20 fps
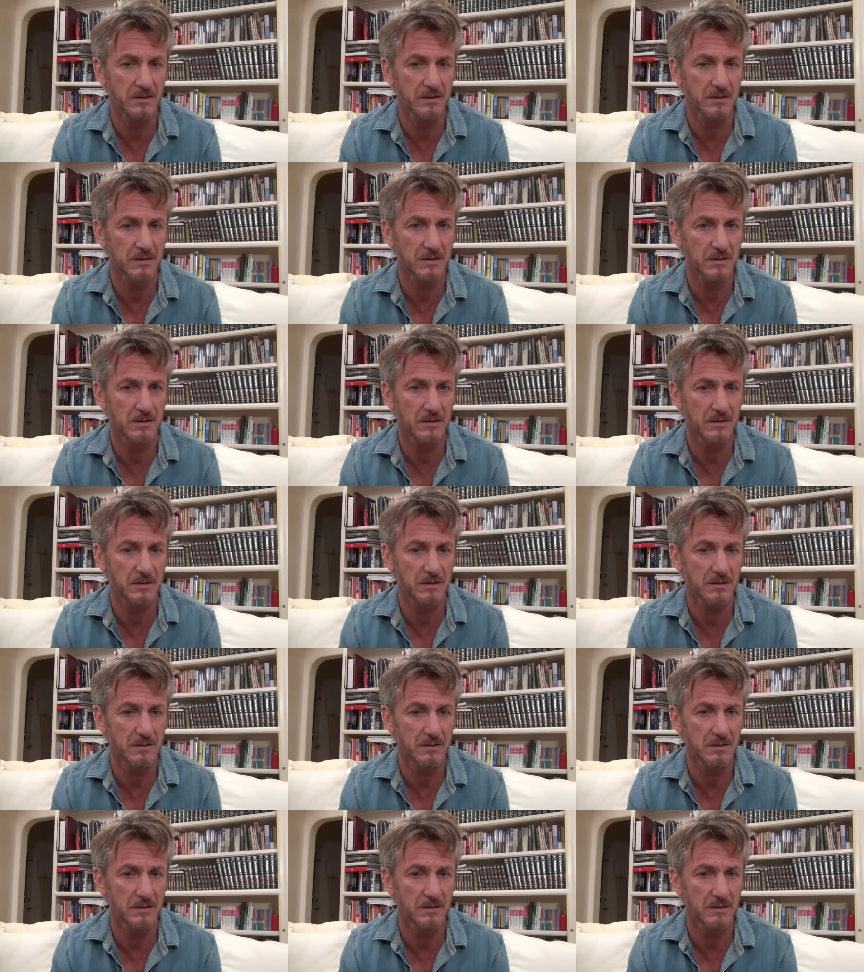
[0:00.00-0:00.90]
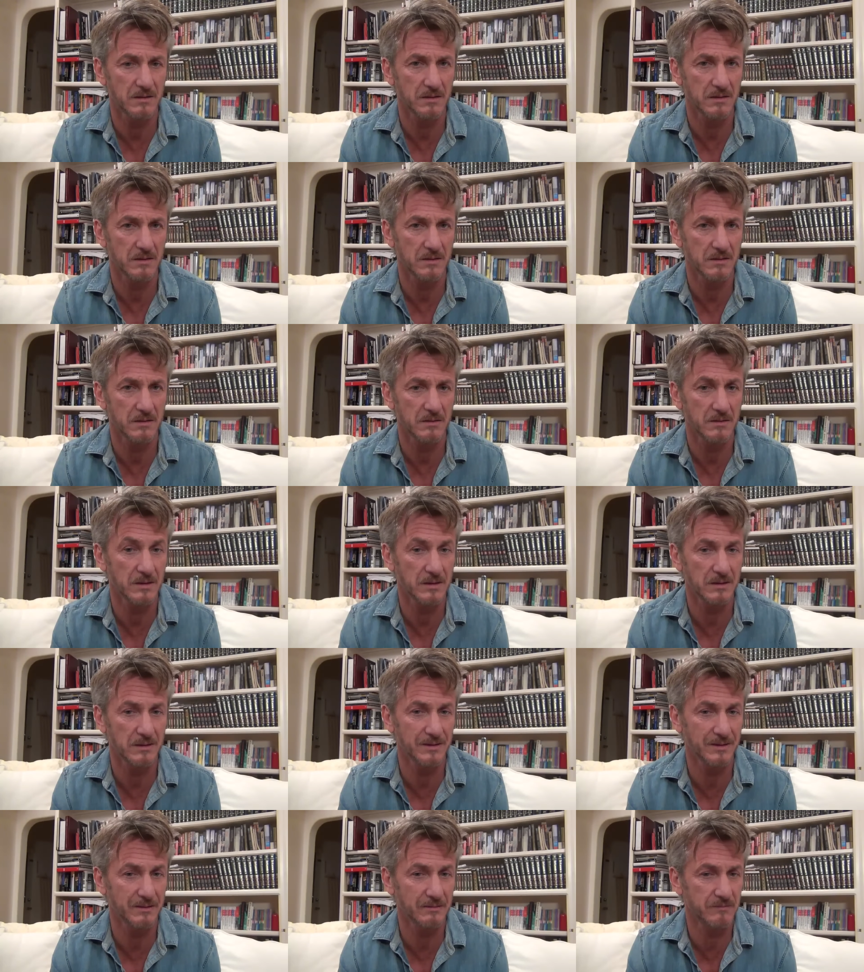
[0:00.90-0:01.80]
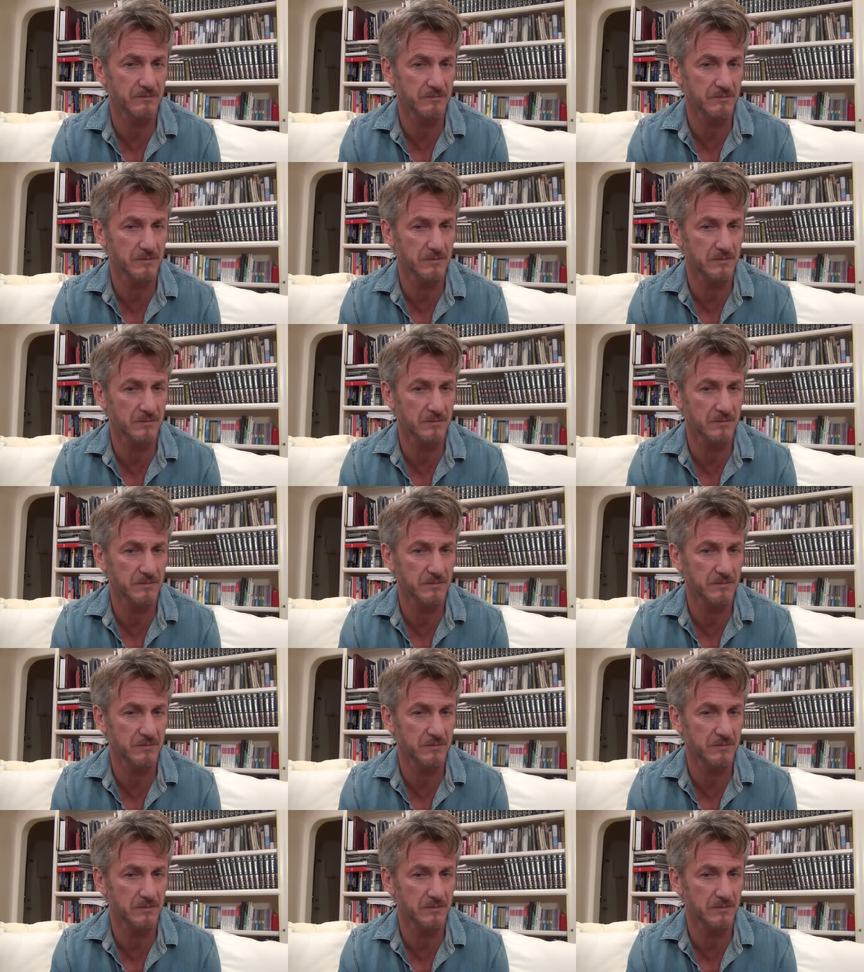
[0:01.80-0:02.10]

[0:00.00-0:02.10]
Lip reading: (silence)